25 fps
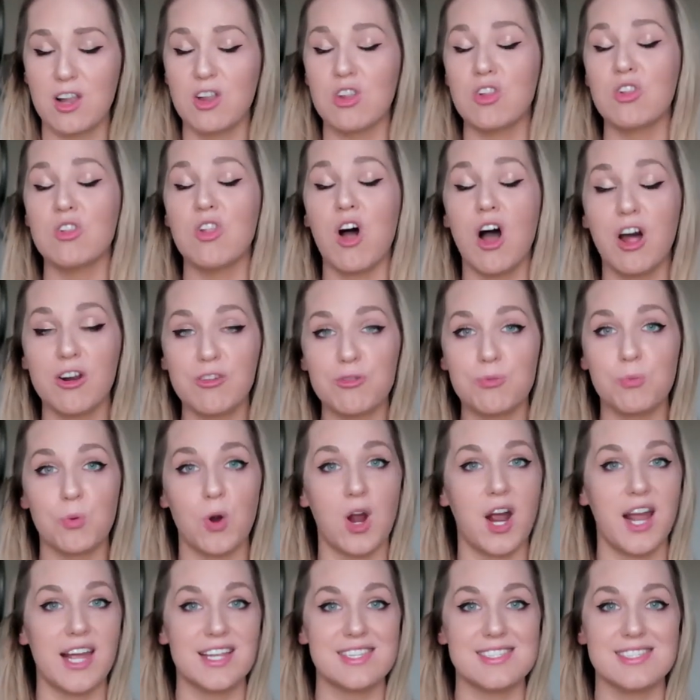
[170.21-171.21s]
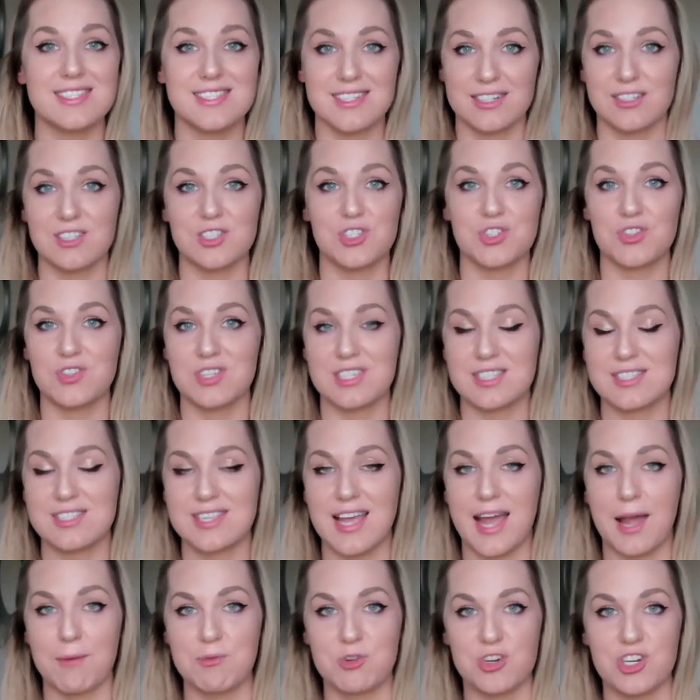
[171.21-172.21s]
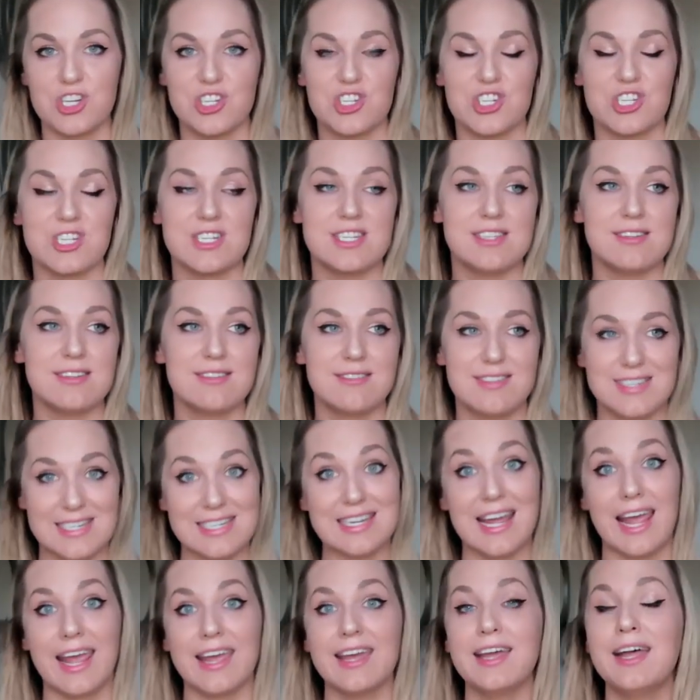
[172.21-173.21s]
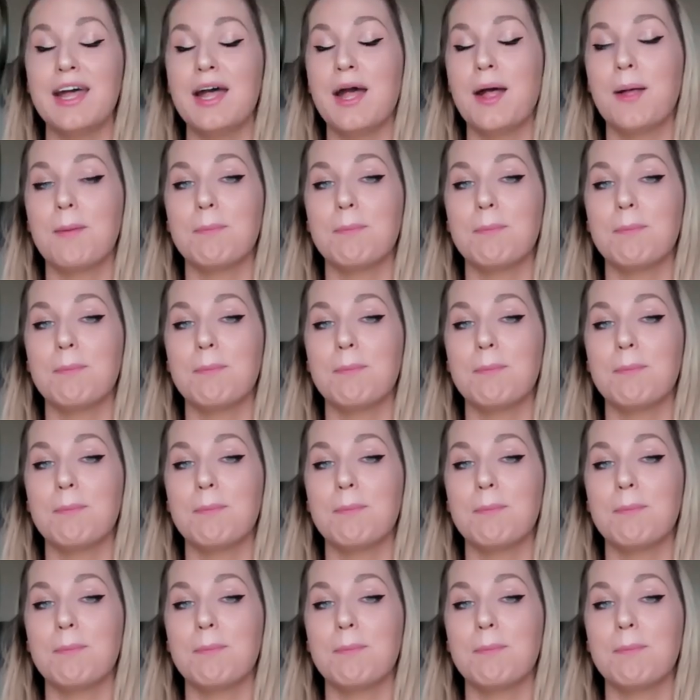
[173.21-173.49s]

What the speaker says: A lot of brides still do this tradition today.